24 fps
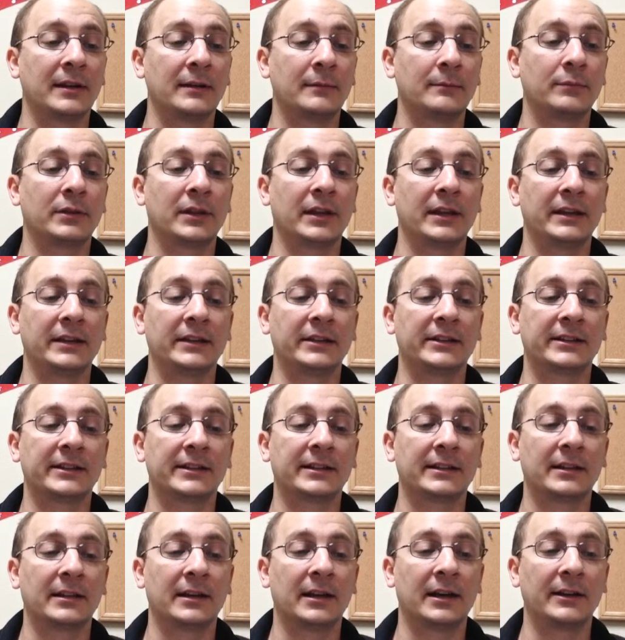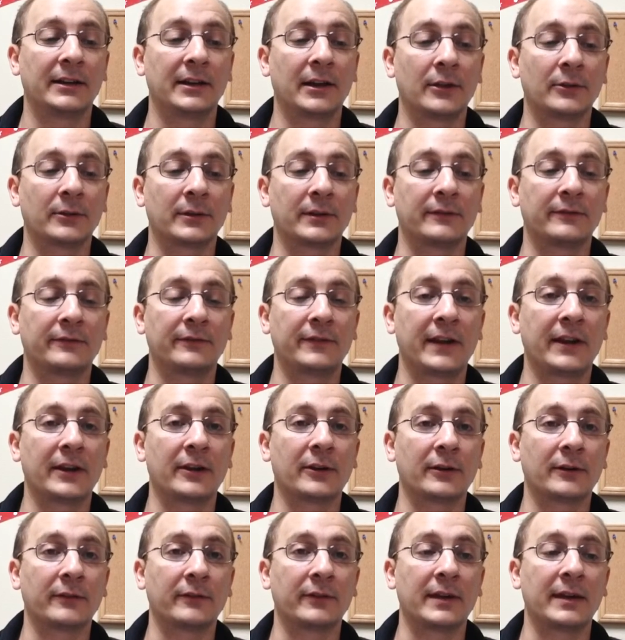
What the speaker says: place another in fear of